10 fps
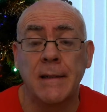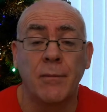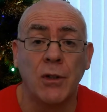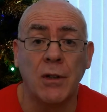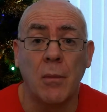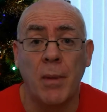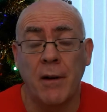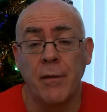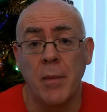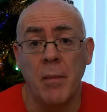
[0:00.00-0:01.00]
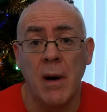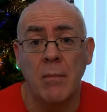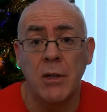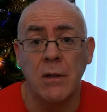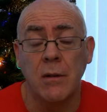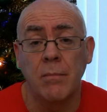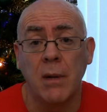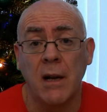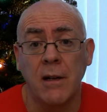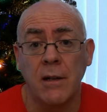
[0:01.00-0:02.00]
Just got back from my mum, so
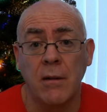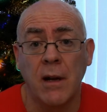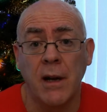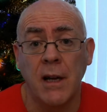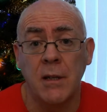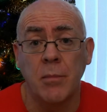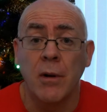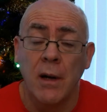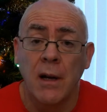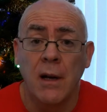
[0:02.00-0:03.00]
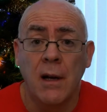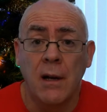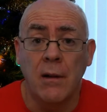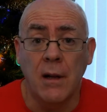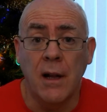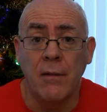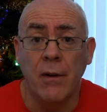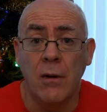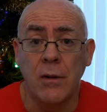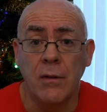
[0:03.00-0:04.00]
plan to do that next. But thought I'd get the
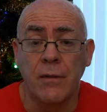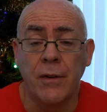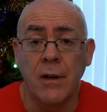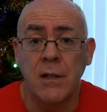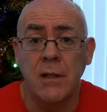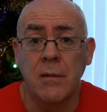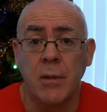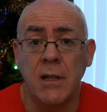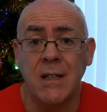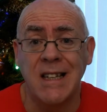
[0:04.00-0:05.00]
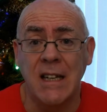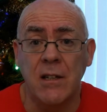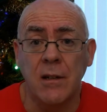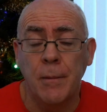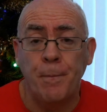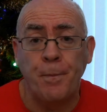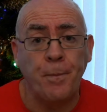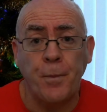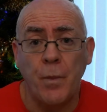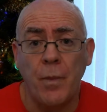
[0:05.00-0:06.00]
vlog done first. It's seasonal.
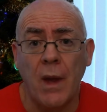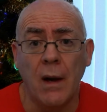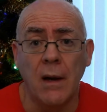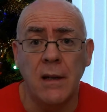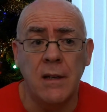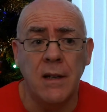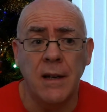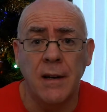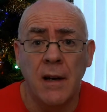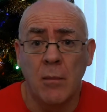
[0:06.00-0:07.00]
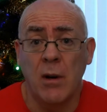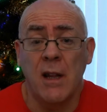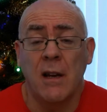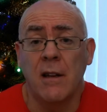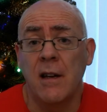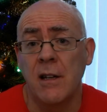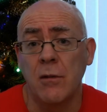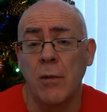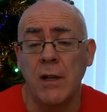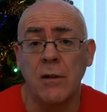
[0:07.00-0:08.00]
And but at the end of the day, a
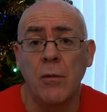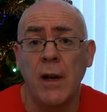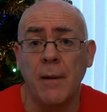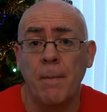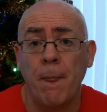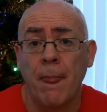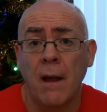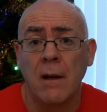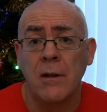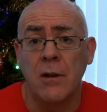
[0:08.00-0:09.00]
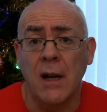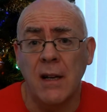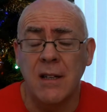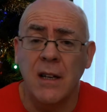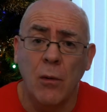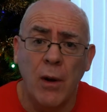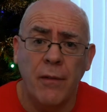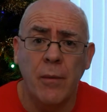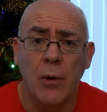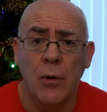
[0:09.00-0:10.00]
win's a win. So like I say, away
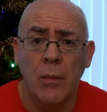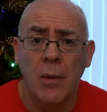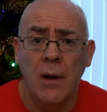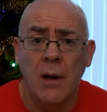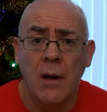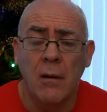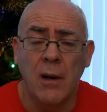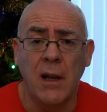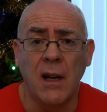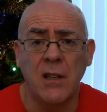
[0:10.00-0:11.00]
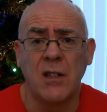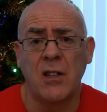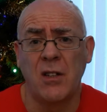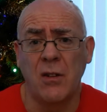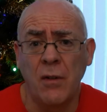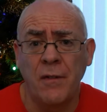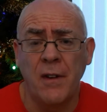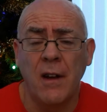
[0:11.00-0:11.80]
from home, we either get stuffed